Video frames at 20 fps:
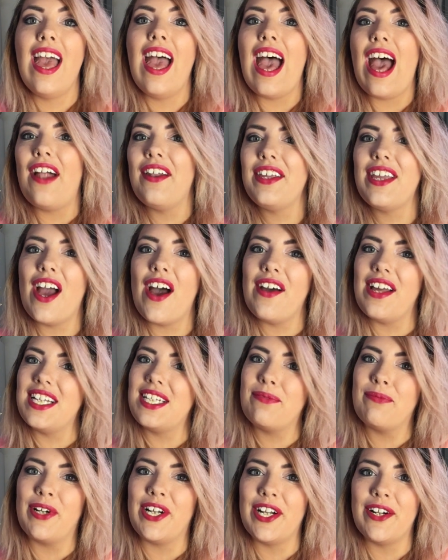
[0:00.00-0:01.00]
Howdy y'all,
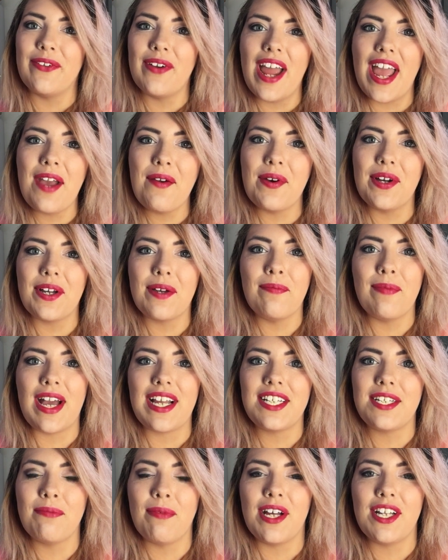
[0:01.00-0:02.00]
it's Marina Ray. Welcome
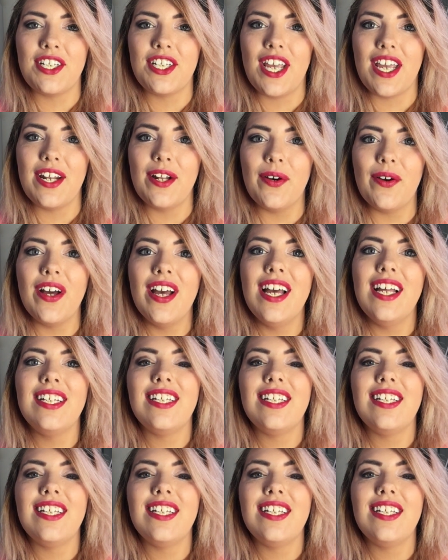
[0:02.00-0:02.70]
back to my channel.